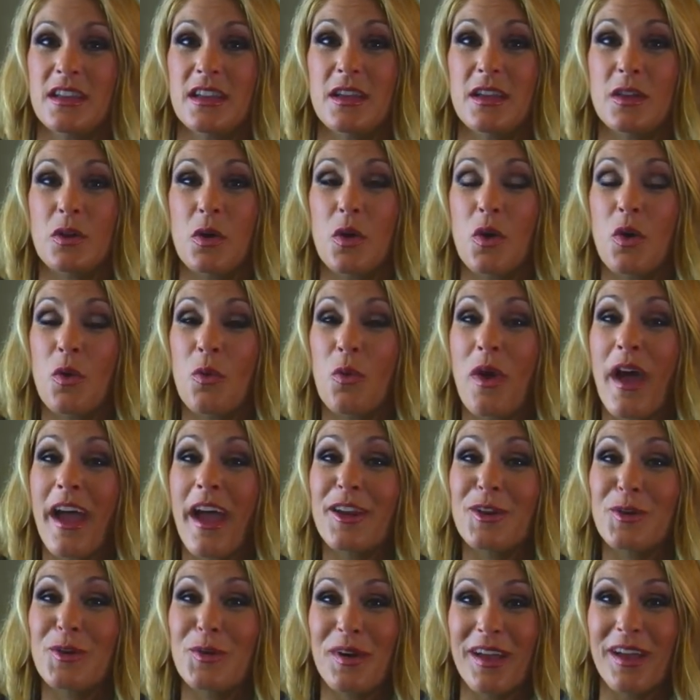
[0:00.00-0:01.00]
And
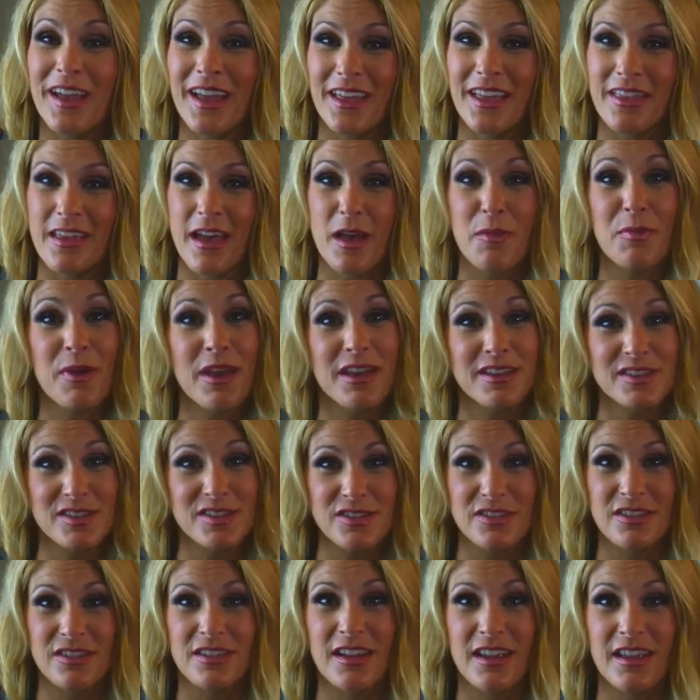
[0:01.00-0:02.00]
right away, that
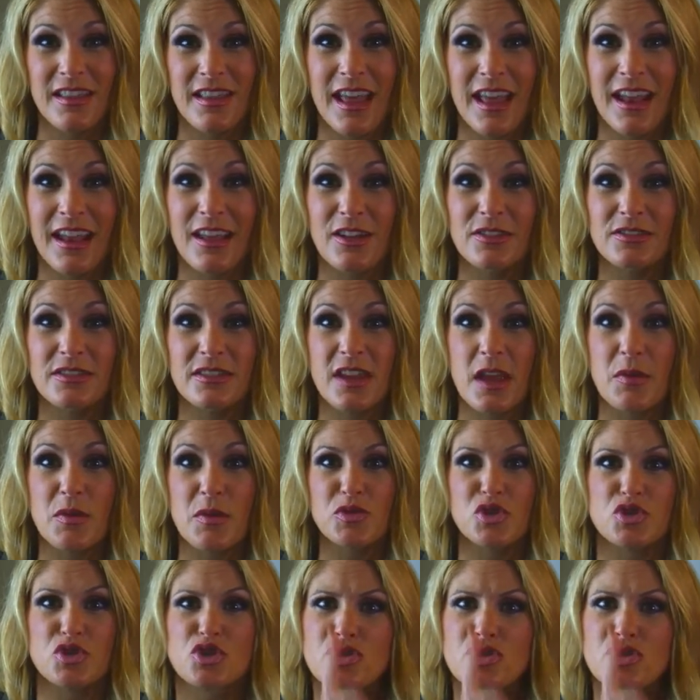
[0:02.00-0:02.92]
pastor and that elder came and,